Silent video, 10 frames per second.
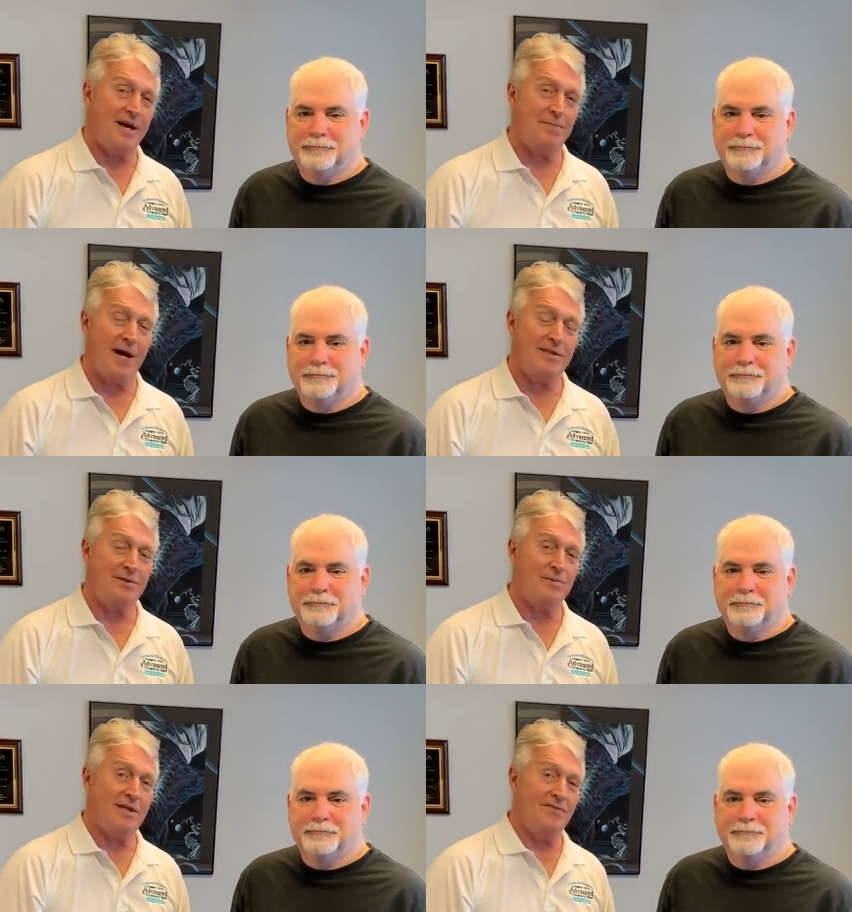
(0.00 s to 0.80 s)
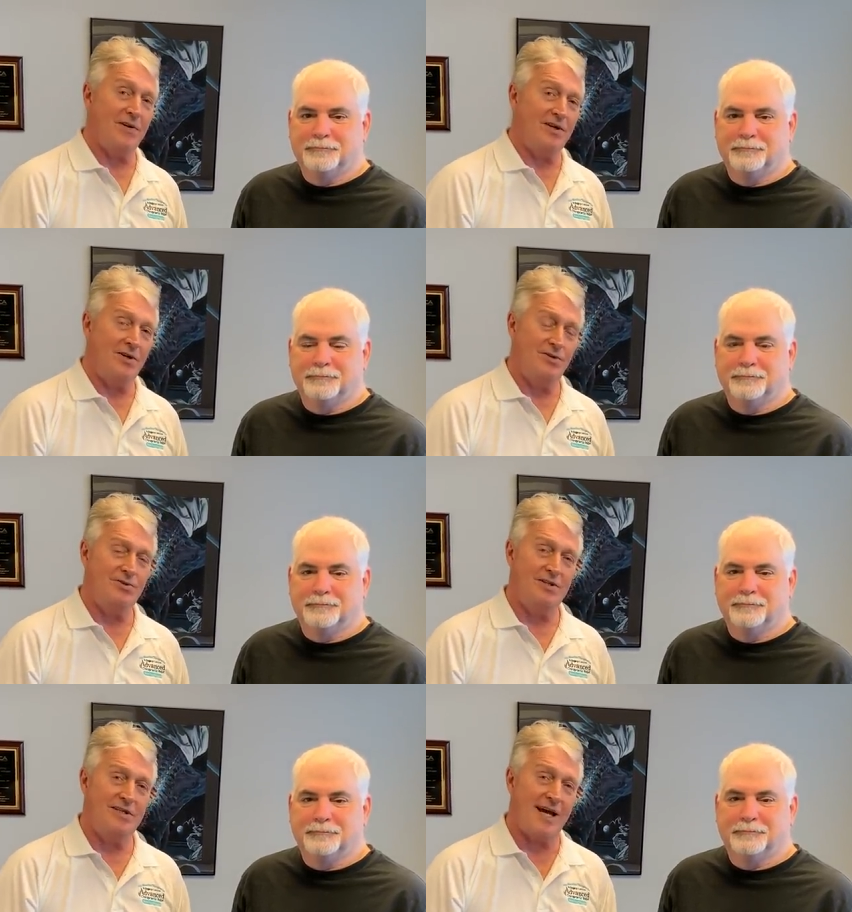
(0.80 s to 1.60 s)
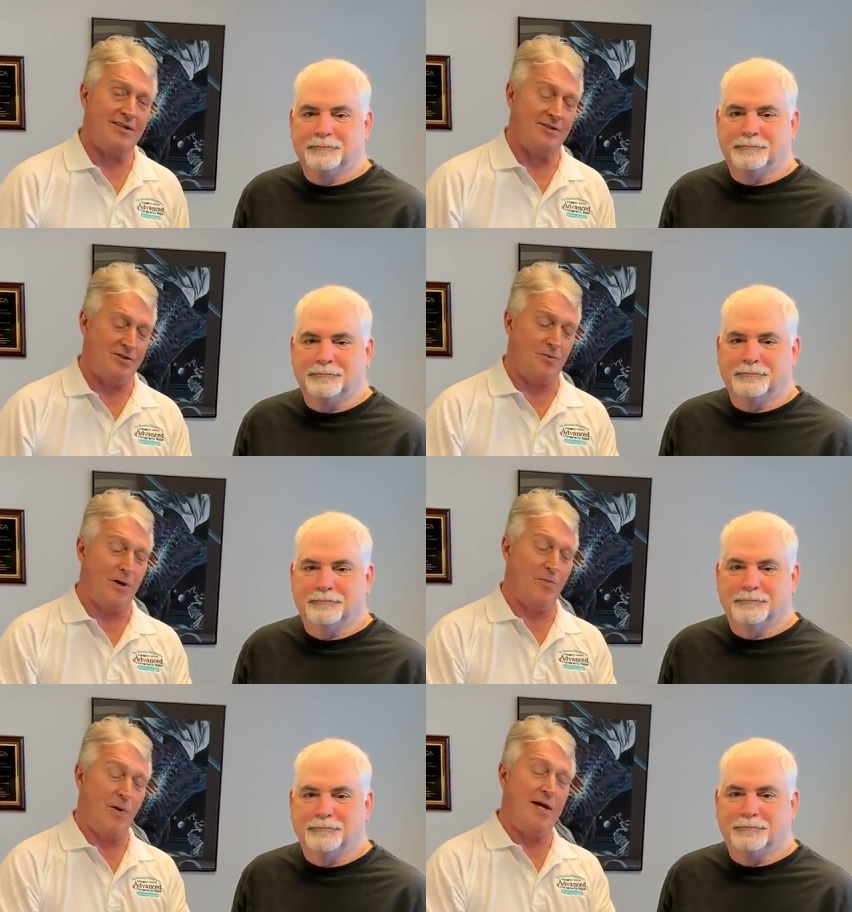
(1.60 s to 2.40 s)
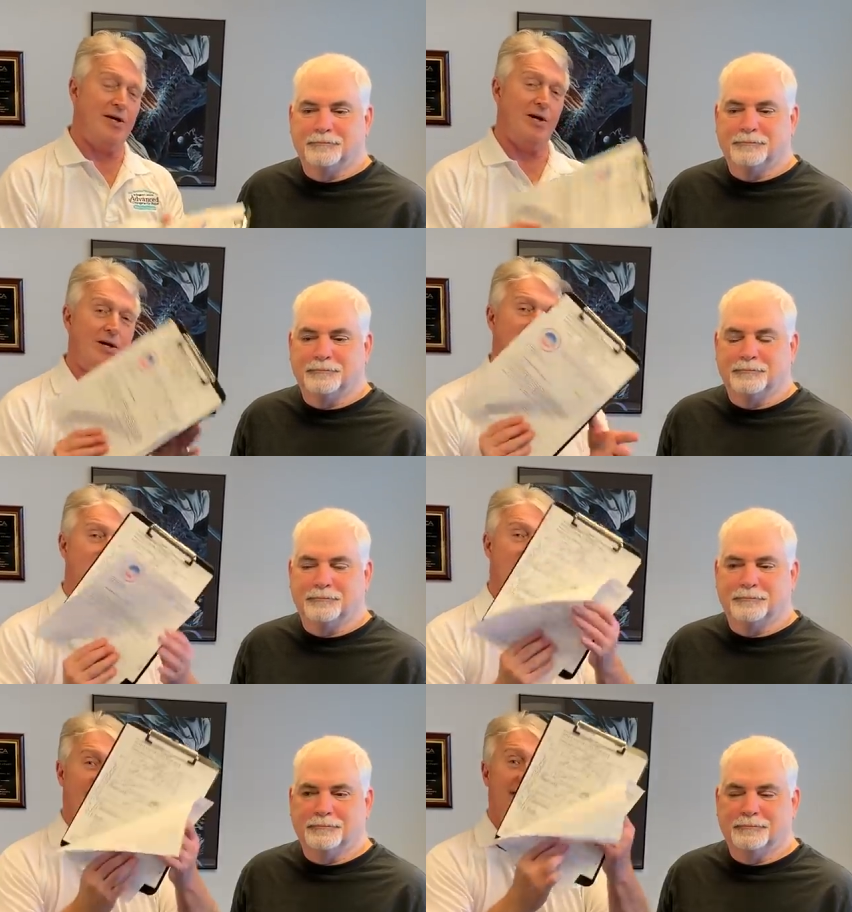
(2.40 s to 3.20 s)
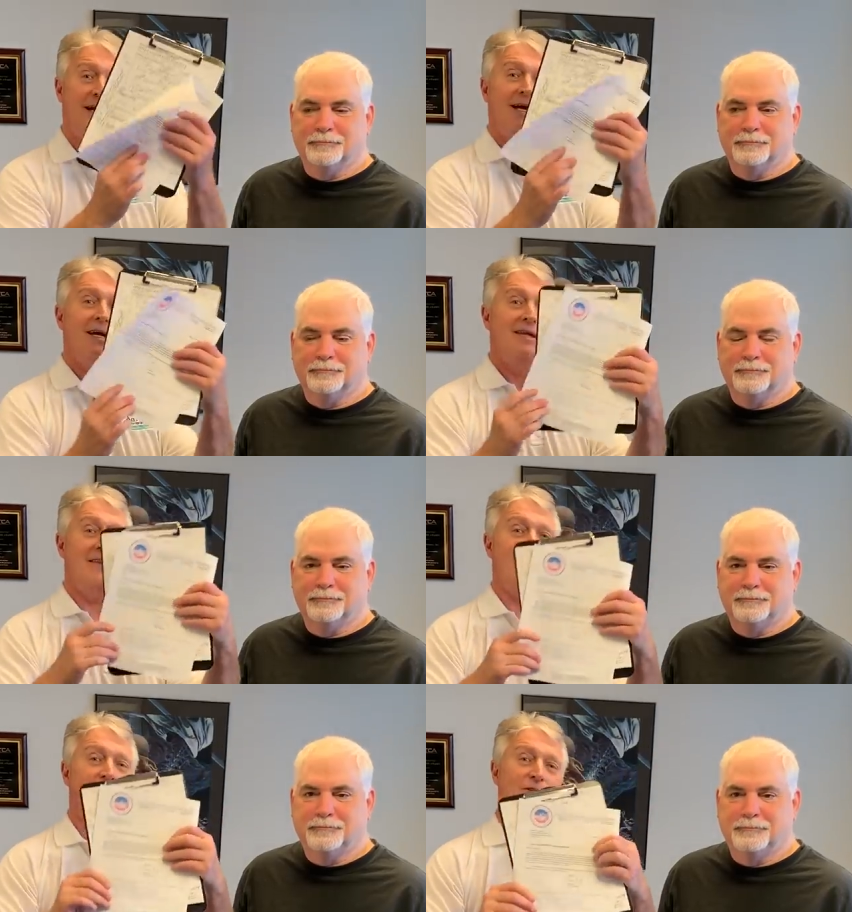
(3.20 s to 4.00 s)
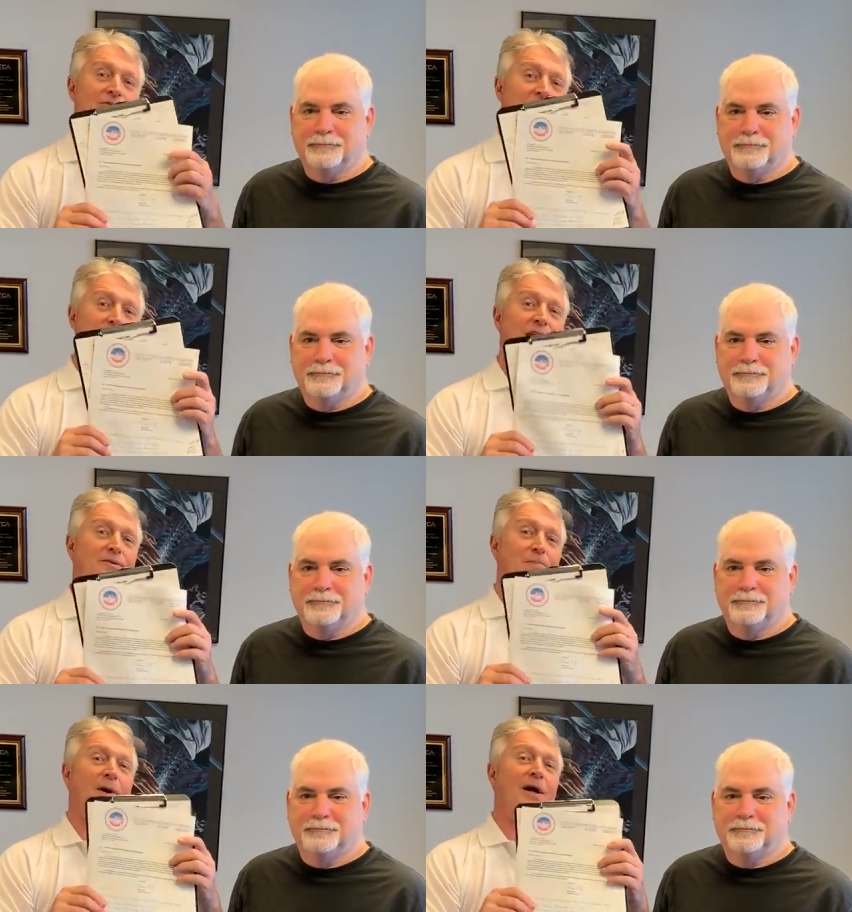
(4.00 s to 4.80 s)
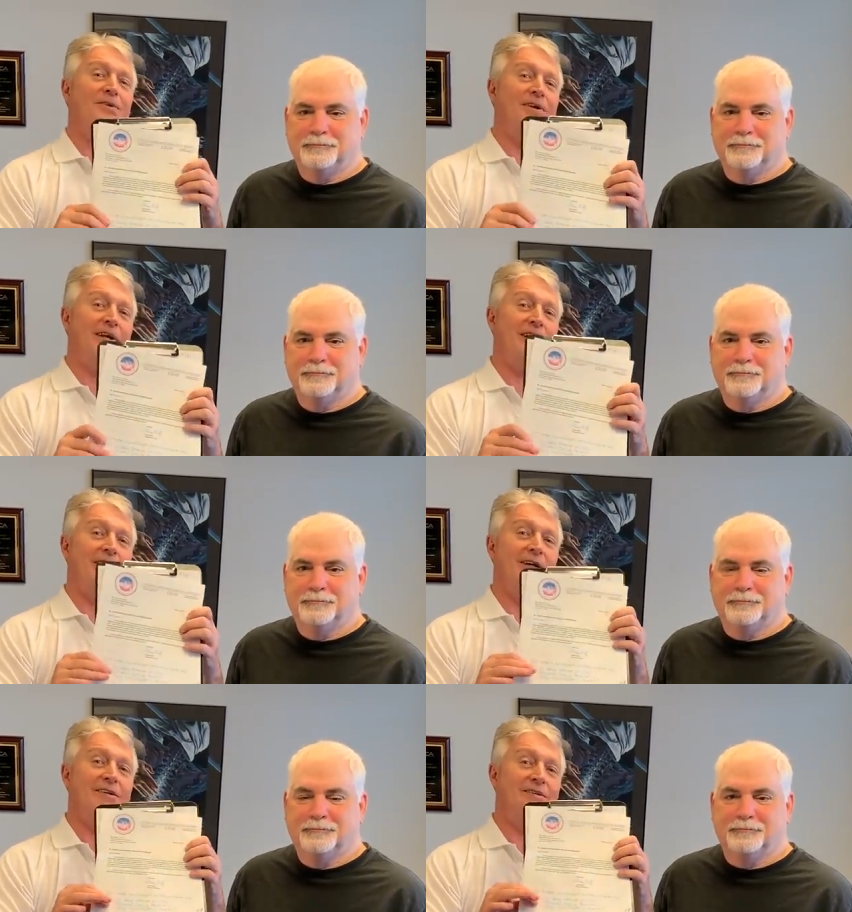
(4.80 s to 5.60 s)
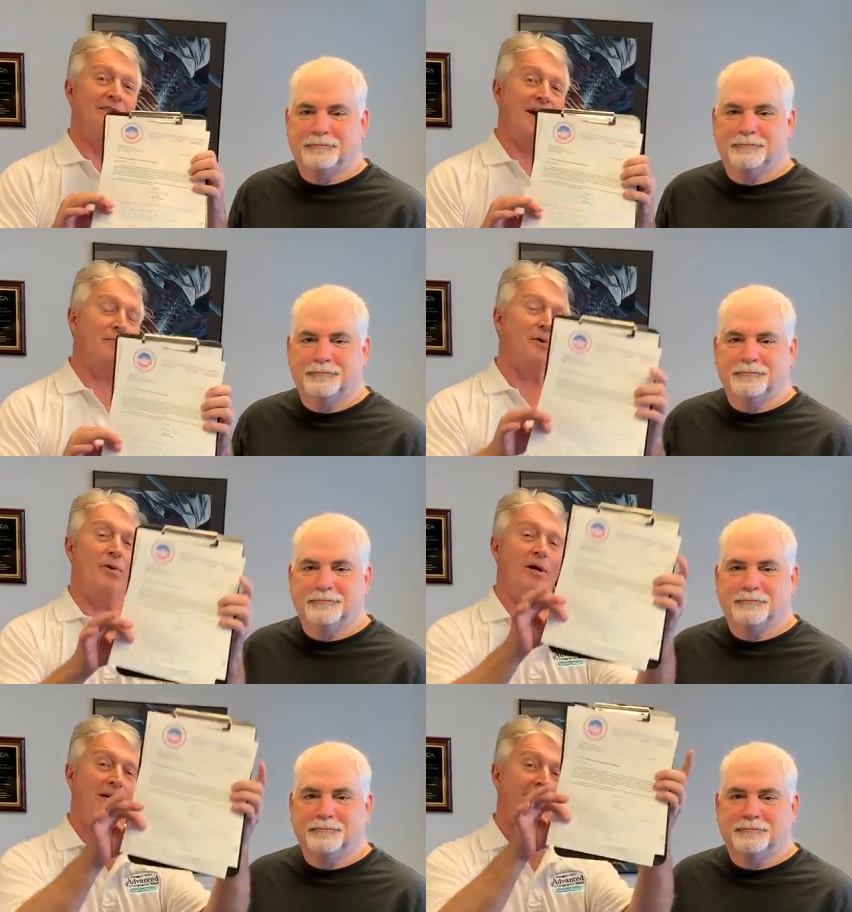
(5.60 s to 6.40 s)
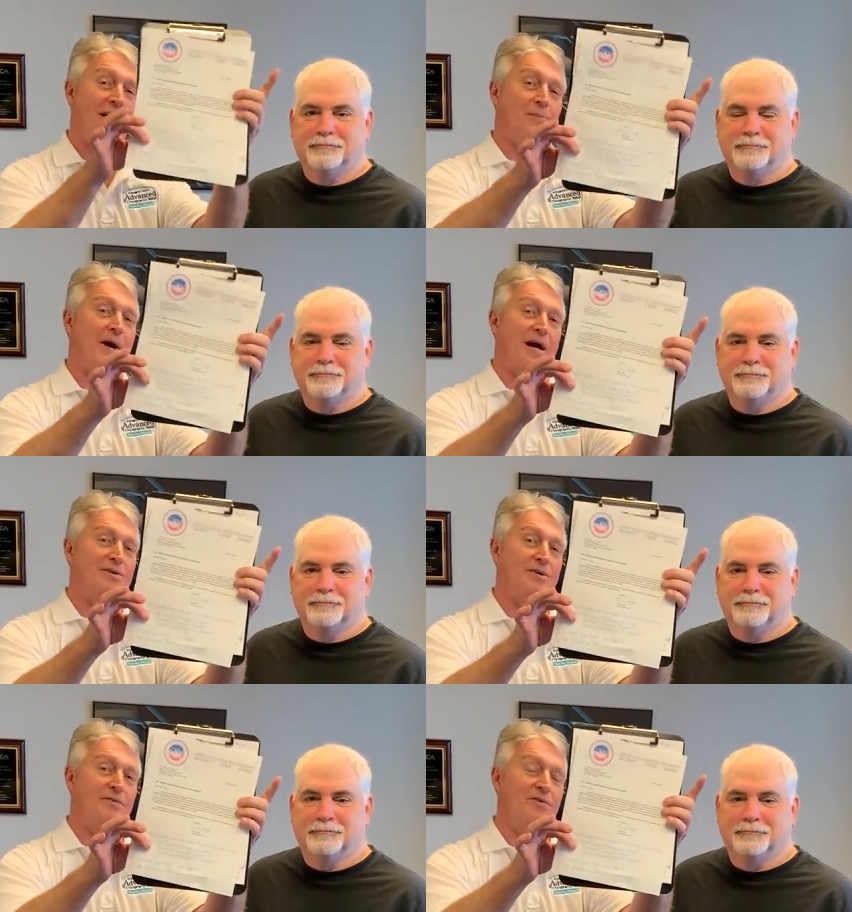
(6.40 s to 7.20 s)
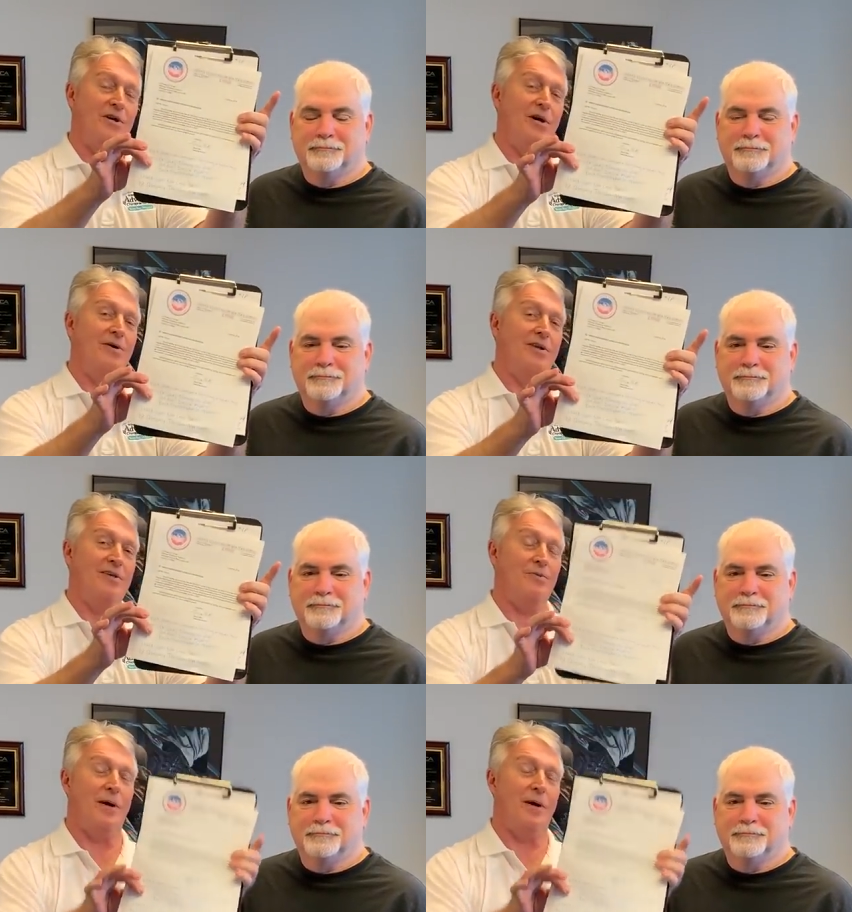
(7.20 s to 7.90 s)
Speaker 1: Chiropractic Relief in Houston, Texas, where we could be the Houston metropolitan area's #1 chiropractor if you go to this